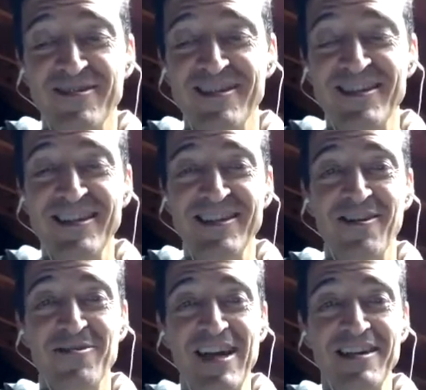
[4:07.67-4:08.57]
the
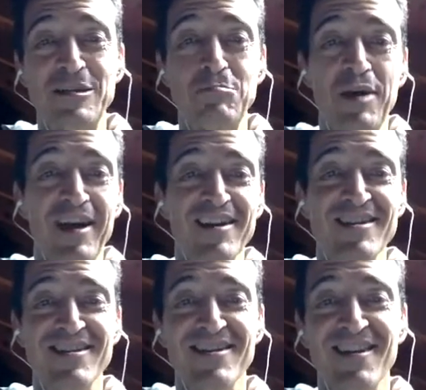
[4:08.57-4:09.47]
online
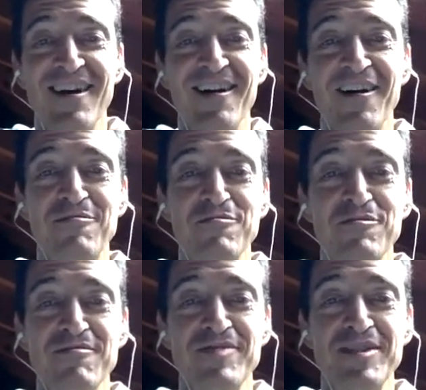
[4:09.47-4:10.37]
space of
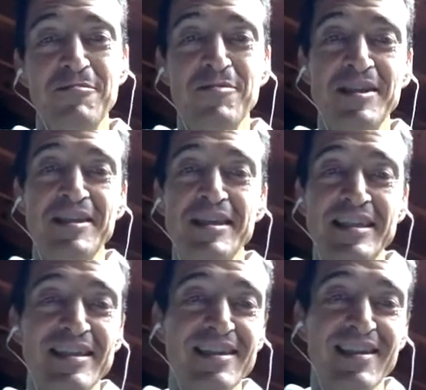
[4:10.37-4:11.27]

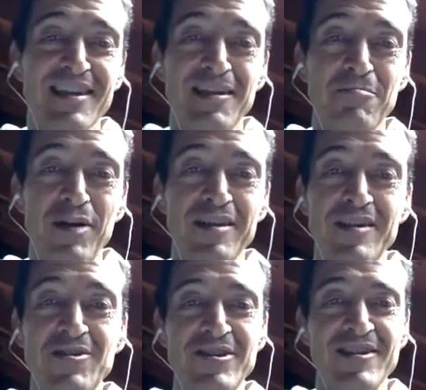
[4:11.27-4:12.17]
CBCT
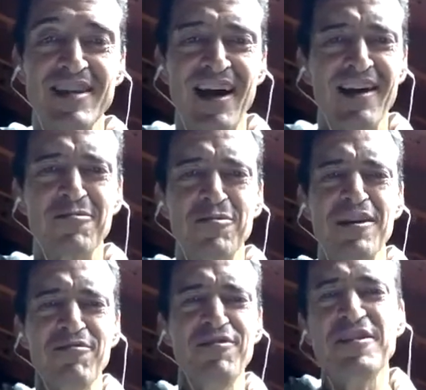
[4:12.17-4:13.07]
practitioners, I
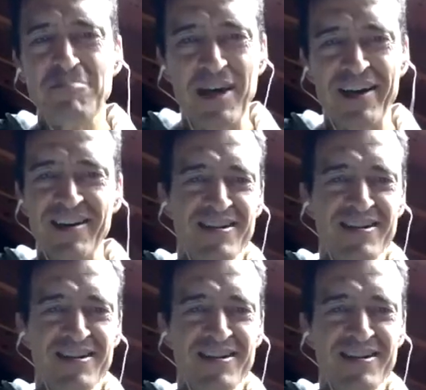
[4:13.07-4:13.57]
already feel better.